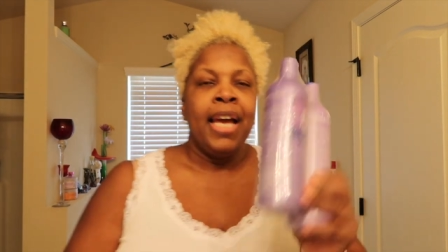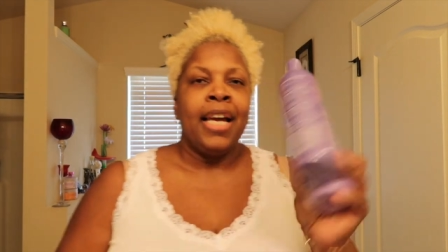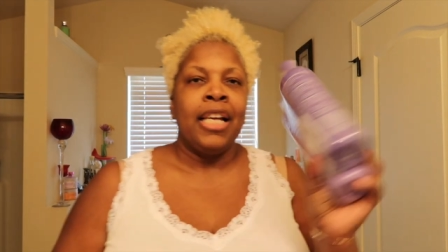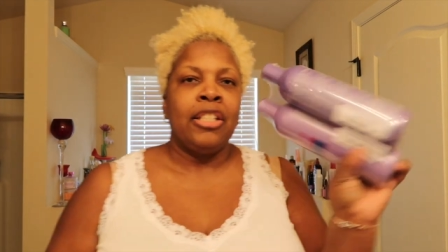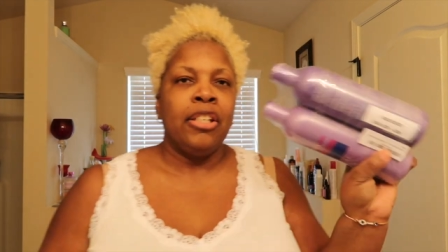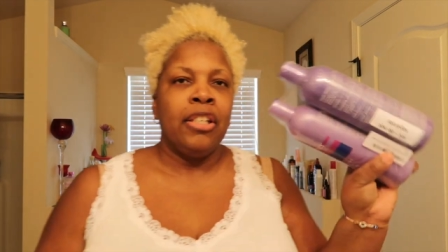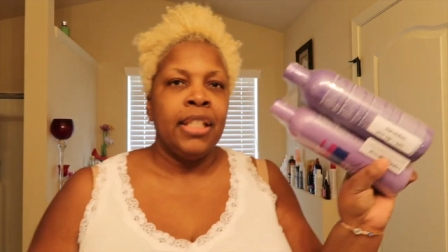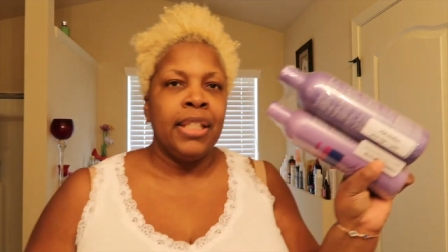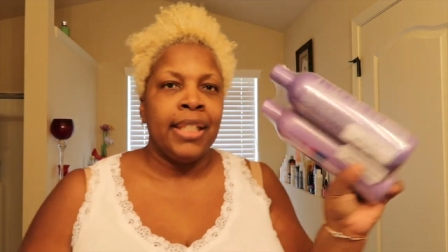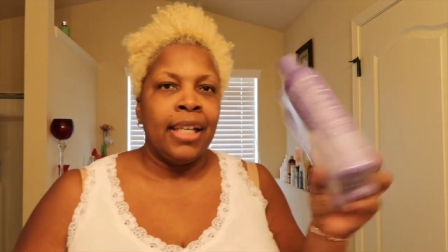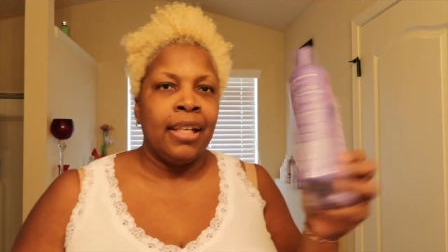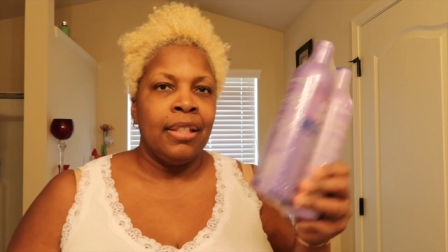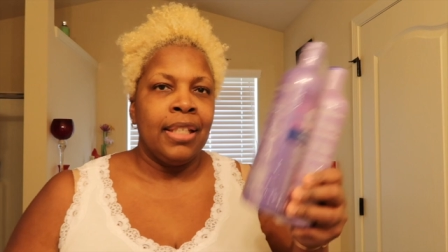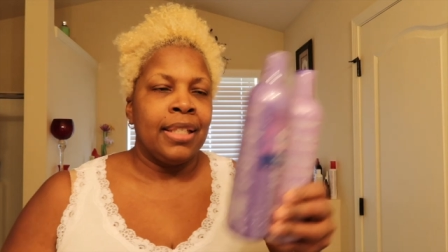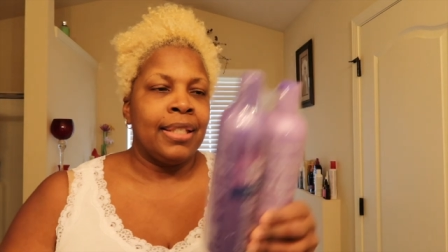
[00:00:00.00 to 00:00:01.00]
As you can
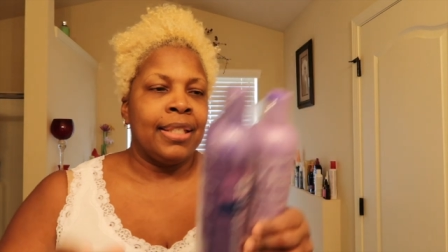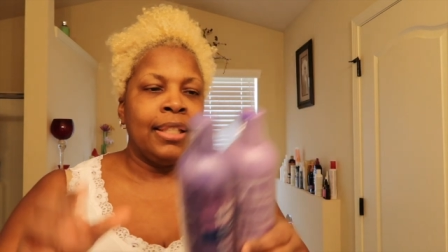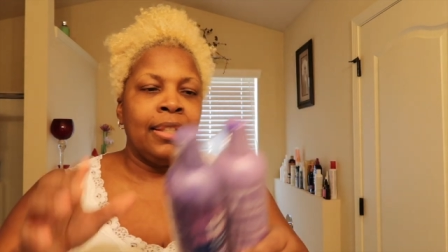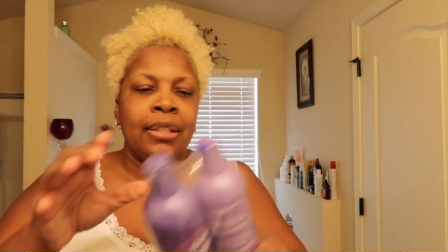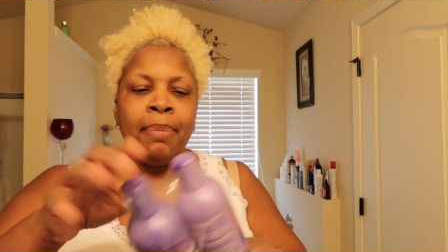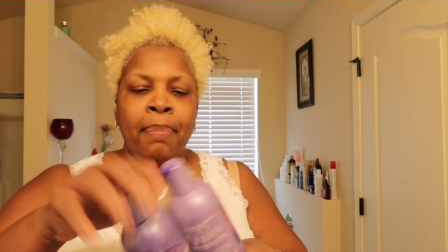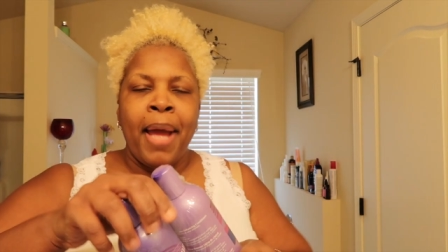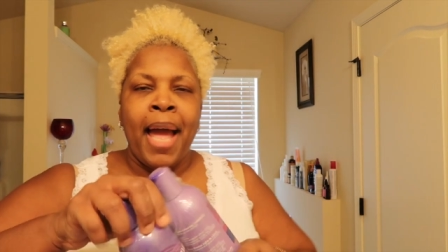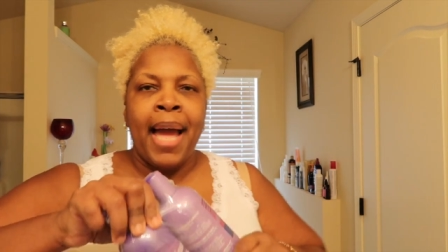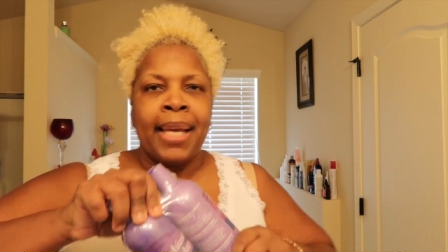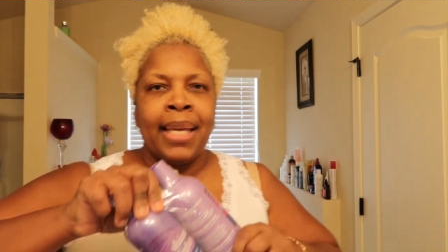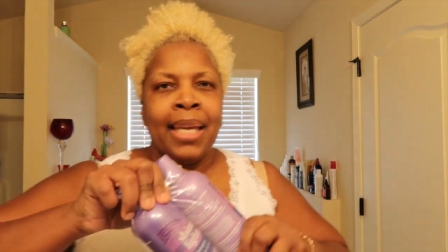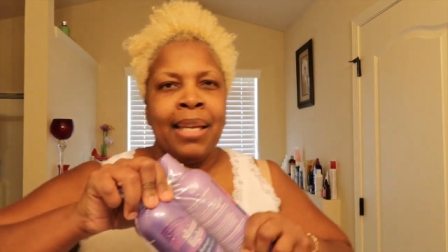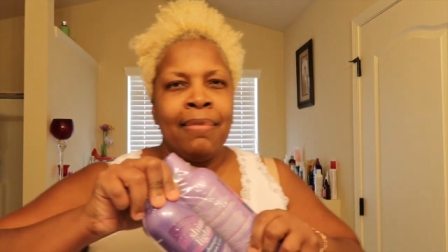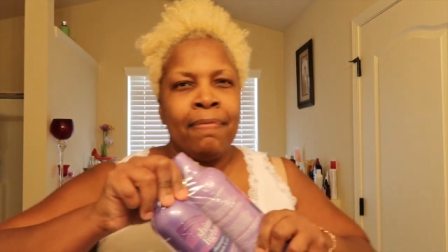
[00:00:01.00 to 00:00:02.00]
tell it's still in the
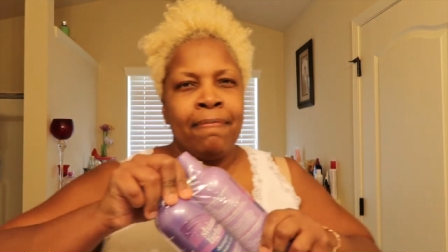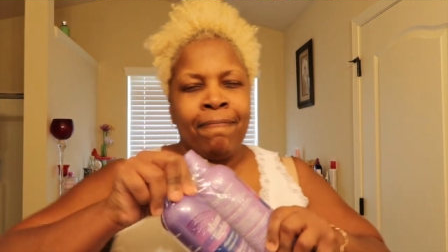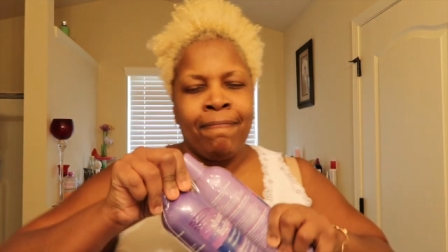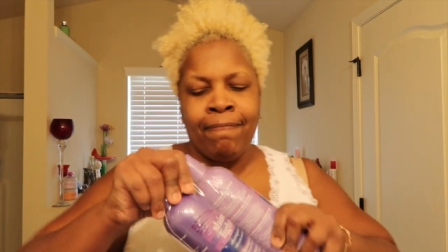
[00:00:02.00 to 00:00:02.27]
packet.